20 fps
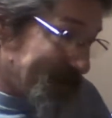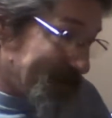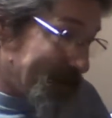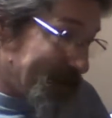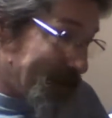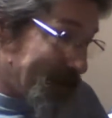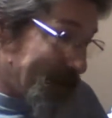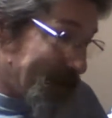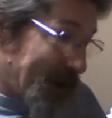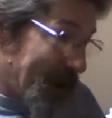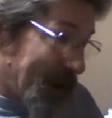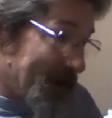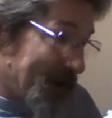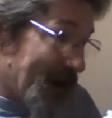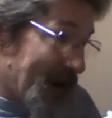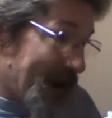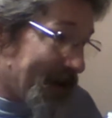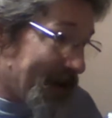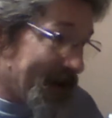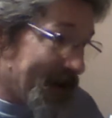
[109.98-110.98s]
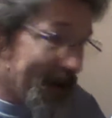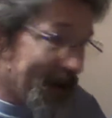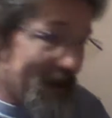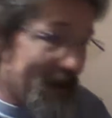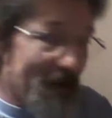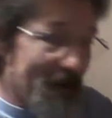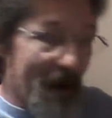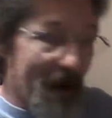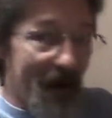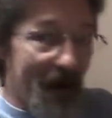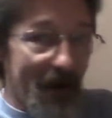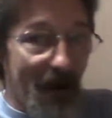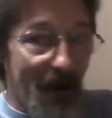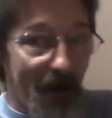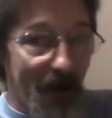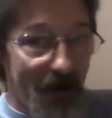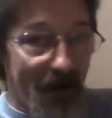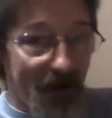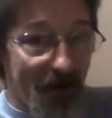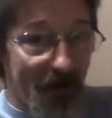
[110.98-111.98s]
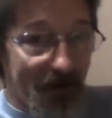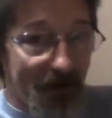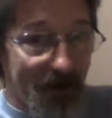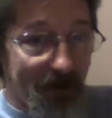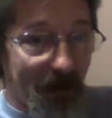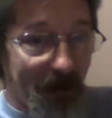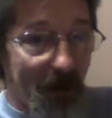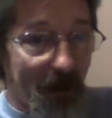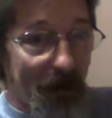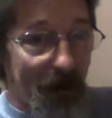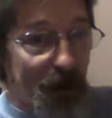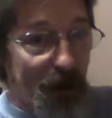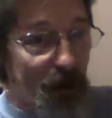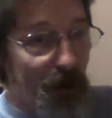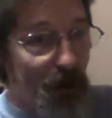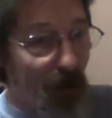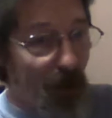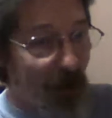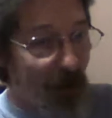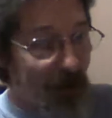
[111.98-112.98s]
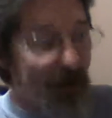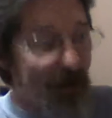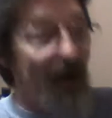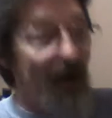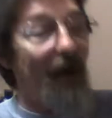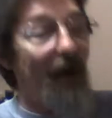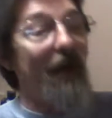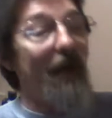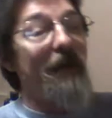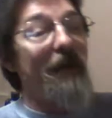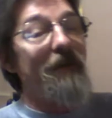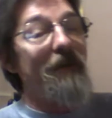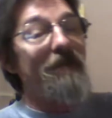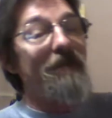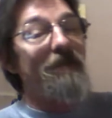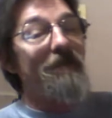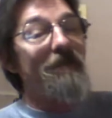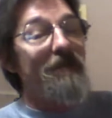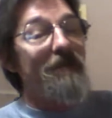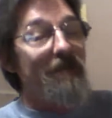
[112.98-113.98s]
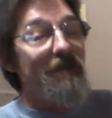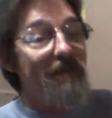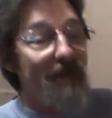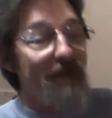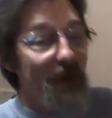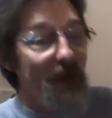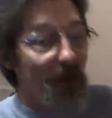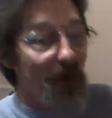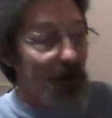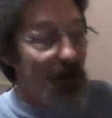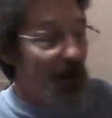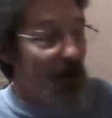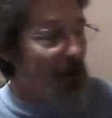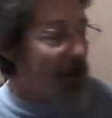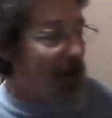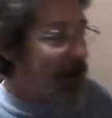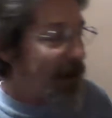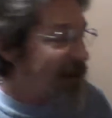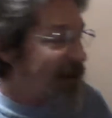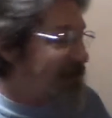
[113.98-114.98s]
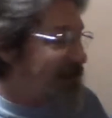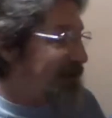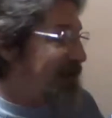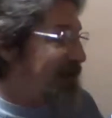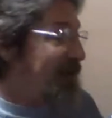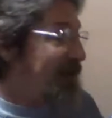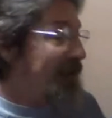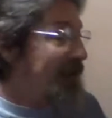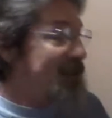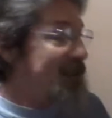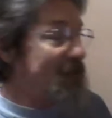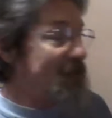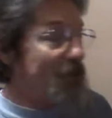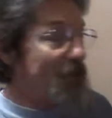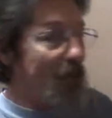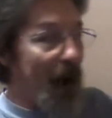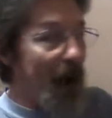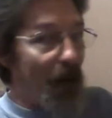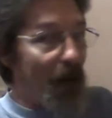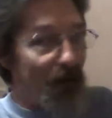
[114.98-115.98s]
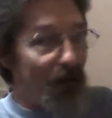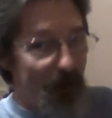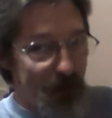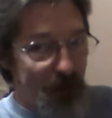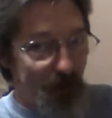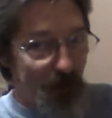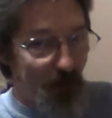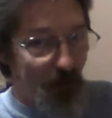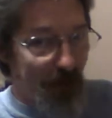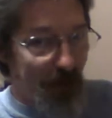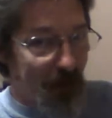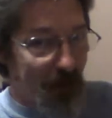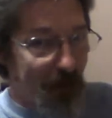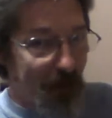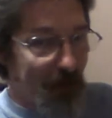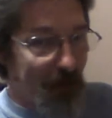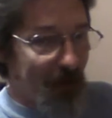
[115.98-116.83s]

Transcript: But I'm not a gardener. I'm a soil guy. You all know that. It's about the soil.